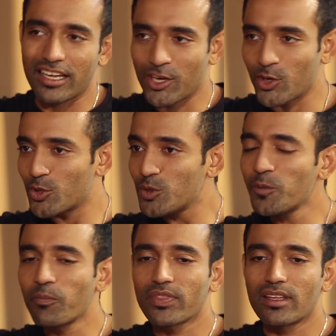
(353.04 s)
I cannot
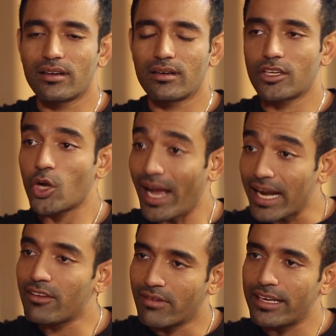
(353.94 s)
do. Uh, you're
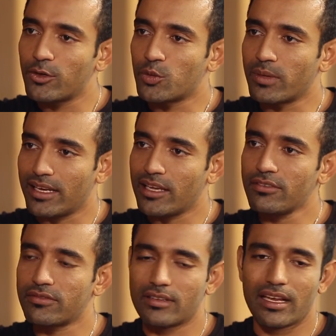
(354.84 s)
adding value to my
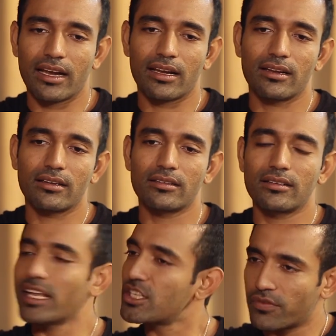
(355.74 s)
life, and
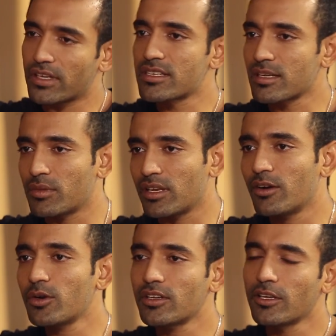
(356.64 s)
uh, let's figure
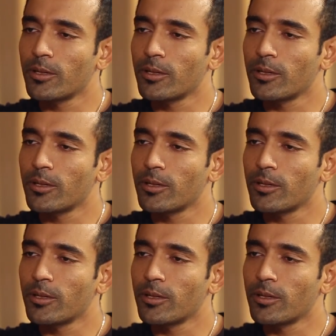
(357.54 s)
something out.